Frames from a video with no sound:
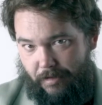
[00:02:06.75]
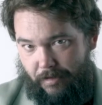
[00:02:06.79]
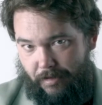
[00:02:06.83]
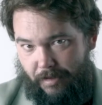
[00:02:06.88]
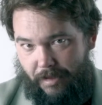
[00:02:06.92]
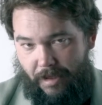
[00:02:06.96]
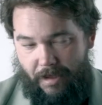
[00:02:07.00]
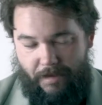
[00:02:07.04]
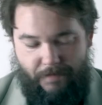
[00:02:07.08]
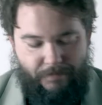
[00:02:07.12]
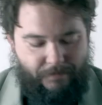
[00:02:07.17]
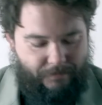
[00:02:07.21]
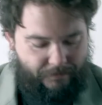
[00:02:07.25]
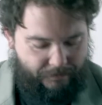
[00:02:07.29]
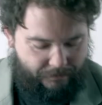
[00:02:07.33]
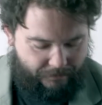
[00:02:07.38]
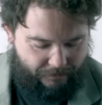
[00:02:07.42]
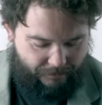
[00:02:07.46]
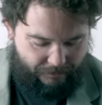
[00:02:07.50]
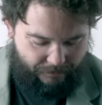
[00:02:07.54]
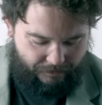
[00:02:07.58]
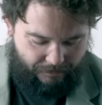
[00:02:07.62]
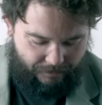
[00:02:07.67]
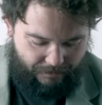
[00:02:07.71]
Yeah.
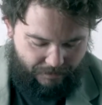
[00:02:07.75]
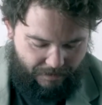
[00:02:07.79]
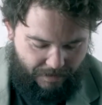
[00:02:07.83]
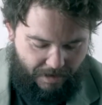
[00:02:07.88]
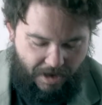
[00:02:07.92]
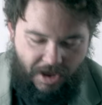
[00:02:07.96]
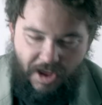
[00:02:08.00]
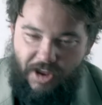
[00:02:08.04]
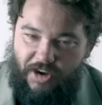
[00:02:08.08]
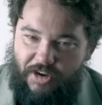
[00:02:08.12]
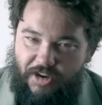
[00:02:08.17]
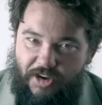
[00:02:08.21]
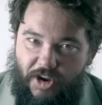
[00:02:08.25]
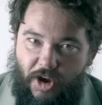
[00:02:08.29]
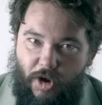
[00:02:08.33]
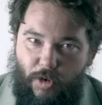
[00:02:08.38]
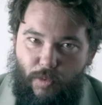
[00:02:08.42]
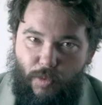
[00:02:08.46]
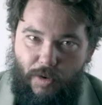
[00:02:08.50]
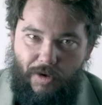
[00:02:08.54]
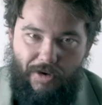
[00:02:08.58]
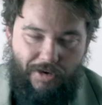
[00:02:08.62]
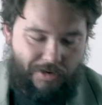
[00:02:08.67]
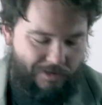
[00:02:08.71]
No
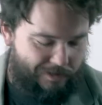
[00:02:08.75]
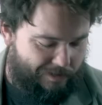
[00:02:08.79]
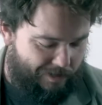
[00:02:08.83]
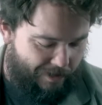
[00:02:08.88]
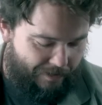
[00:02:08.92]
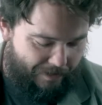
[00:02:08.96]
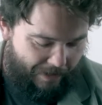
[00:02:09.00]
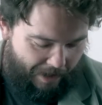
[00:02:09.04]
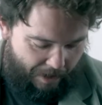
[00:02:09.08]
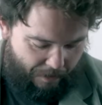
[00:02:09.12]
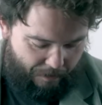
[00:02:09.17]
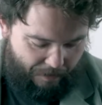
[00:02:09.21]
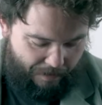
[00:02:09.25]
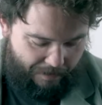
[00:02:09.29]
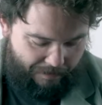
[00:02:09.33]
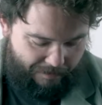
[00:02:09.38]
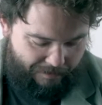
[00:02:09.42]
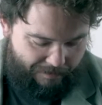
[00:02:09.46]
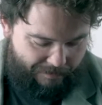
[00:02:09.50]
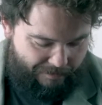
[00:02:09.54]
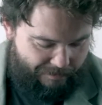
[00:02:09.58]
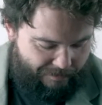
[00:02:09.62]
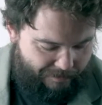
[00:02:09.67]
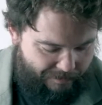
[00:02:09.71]
words on that one.
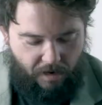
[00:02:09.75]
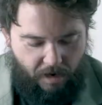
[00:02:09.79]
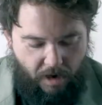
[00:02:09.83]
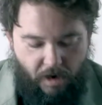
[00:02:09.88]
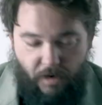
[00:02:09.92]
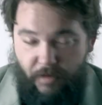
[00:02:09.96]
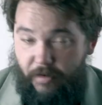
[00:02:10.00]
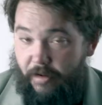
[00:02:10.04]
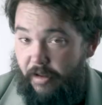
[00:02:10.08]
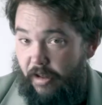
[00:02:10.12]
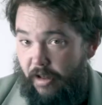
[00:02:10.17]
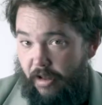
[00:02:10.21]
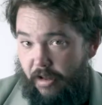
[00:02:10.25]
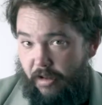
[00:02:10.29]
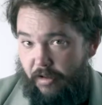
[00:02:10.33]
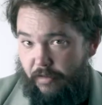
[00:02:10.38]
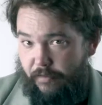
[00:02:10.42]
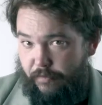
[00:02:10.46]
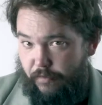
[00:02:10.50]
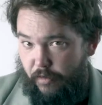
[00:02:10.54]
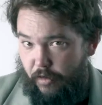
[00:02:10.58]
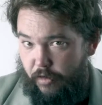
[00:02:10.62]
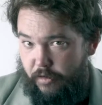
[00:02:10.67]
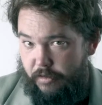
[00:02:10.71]
Arya,
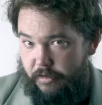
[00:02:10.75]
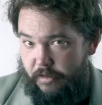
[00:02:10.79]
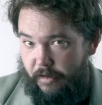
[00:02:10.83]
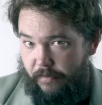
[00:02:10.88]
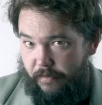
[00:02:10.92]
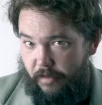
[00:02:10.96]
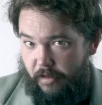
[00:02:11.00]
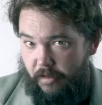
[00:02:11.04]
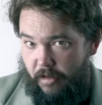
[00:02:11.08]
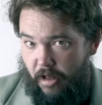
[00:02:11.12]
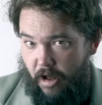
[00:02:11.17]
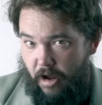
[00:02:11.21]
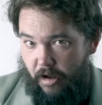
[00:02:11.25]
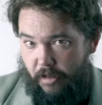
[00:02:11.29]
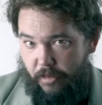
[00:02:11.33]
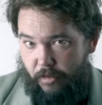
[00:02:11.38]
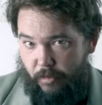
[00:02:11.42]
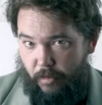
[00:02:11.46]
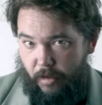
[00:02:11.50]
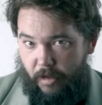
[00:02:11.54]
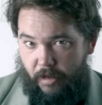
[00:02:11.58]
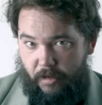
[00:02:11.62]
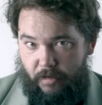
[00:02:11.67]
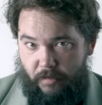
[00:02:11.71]
first of the
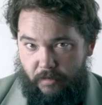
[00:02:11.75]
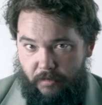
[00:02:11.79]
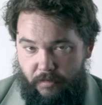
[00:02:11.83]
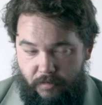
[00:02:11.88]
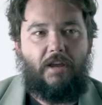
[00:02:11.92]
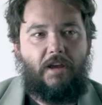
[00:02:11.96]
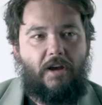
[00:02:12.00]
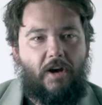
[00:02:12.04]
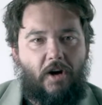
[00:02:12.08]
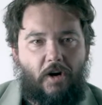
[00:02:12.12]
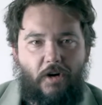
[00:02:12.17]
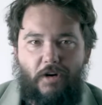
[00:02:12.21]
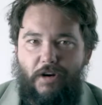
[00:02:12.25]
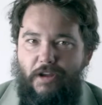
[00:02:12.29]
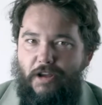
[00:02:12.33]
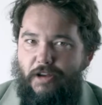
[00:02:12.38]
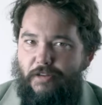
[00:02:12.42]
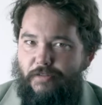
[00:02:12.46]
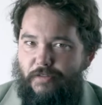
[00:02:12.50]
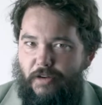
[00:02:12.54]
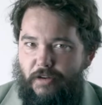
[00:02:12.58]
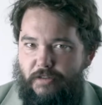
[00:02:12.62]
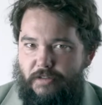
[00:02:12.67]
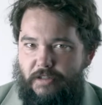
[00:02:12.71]
Locthwain. Arya
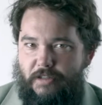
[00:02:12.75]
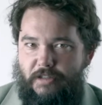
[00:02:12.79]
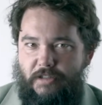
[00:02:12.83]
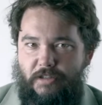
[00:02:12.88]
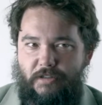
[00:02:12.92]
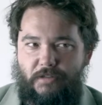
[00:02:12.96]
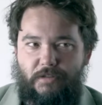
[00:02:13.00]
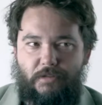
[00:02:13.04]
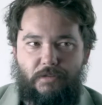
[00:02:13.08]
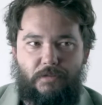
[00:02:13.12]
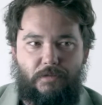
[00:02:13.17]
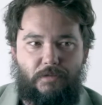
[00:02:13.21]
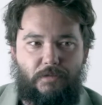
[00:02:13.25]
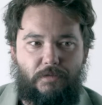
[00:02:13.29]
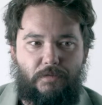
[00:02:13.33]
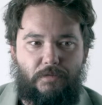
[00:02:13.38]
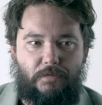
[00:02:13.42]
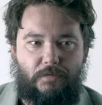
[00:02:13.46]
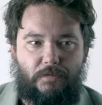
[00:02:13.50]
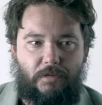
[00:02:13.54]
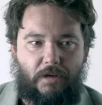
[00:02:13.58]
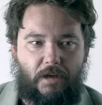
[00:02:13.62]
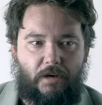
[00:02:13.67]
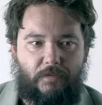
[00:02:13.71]
falls
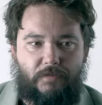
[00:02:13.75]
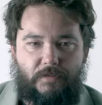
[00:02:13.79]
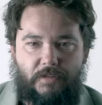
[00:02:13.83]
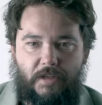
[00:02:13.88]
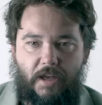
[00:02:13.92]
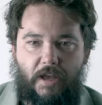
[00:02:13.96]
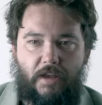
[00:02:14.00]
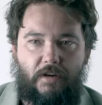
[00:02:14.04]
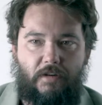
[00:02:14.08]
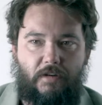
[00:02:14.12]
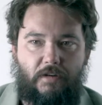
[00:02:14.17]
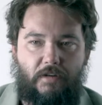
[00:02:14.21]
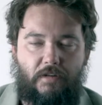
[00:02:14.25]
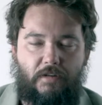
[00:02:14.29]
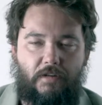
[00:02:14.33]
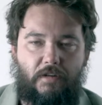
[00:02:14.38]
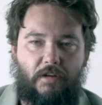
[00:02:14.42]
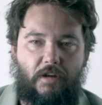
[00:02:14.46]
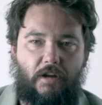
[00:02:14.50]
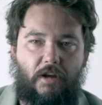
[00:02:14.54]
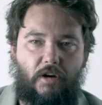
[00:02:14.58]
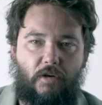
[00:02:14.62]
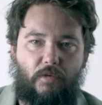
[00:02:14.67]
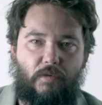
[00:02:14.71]
into kind of standard
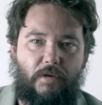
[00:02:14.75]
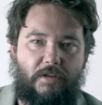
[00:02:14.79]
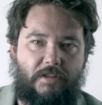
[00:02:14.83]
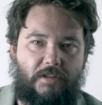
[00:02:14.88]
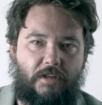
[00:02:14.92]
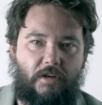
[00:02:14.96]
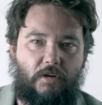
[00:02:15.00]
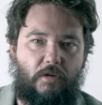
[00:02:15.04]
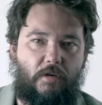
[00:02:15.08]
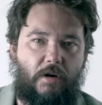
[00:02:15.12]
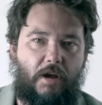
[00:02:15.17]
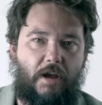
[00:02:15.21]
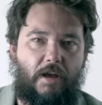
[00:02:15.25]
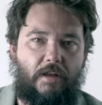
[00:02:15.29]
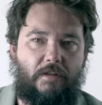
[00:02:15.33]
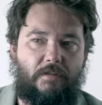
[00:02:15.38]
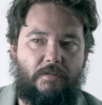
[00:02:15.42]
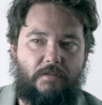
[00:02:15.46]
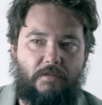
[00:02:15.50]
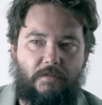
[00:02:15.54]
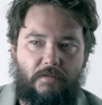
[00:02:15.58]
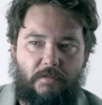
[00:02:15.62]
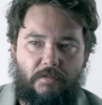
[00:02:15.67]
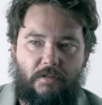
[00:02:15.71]

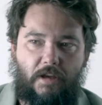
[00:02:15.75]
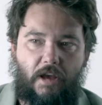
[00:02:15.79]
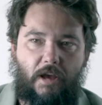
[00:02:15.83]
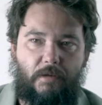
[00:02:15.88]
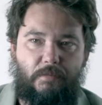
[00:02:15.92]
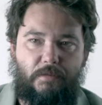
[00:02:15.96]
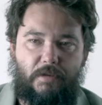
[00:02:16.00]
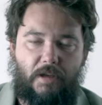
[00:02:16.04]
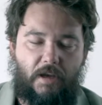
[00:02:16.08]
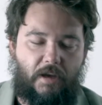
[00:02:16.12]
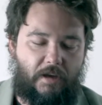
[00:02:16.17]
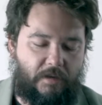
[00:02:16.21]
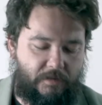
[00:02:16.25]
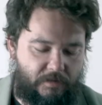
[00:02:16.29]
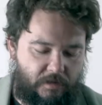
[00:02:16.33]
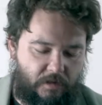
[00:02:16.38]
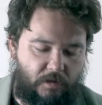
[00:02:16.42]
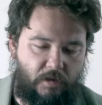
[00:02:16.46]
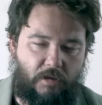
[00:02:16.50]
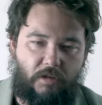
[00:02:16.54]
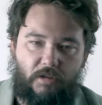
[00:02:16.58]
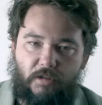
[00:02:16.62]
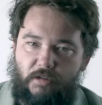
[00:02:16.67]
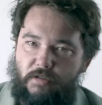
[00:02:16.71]
aristocrats type decks, and
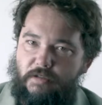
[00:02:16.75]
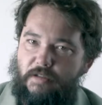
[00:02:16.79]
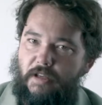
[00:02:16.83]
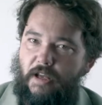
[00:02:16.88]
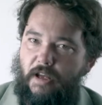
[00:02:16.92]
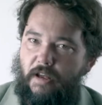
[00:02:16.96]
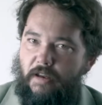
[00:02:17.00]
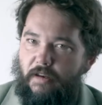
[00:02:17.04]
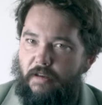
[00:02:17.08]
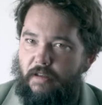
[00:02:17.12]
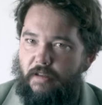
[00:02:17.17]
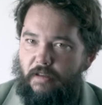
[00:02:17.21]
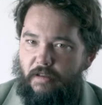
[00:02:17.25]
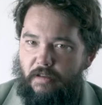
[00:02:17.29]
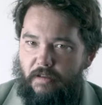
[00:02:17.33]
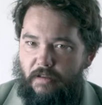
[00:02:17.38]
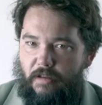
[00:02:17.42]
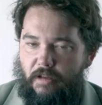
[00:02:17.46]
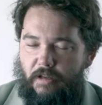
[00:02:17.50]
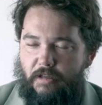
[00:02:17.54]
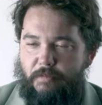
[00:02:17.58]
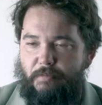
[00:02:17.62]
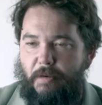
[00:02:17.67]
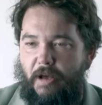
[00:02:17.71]
you can use that
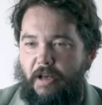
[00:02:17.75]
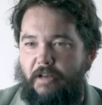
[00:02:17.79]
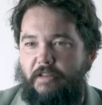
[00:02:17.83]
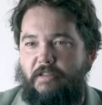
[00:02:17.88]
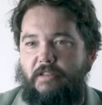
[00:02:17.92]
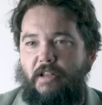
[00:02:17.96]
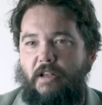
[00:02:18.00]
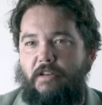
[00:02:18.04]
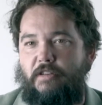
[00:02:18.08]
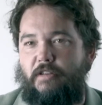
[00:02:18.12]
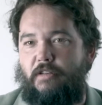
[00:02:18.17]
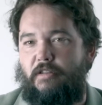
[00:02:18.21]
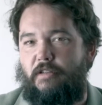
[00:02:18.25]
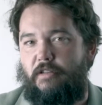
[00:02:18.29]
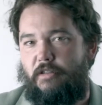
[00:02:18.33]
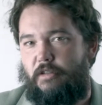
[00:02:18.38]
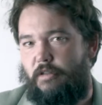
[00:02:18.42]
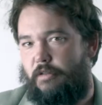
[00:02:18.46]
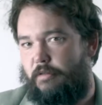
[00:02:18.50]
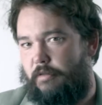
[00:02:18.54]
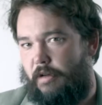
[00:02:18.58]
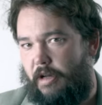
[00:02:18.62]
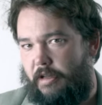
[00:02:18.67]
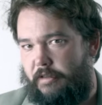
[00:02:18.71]
by extension
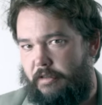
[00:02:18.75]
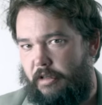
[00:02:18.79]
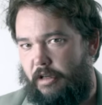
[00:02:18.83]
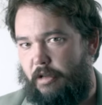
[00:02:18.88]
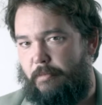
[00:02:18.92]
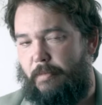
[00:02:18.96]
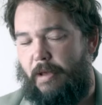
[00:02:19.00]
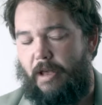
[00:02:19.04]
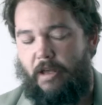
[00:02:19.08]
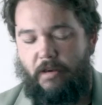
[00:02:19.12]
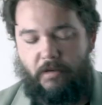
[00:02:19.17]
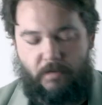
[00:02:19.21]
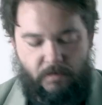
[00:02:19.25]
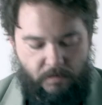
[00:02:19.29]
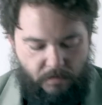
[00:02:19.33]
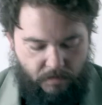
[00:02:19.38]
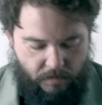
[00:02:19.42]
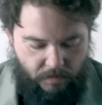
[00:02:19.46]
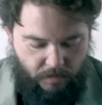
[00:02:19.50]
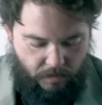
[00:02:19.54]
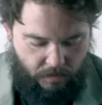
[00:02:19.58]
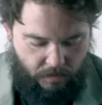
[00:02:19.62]
into as a commander.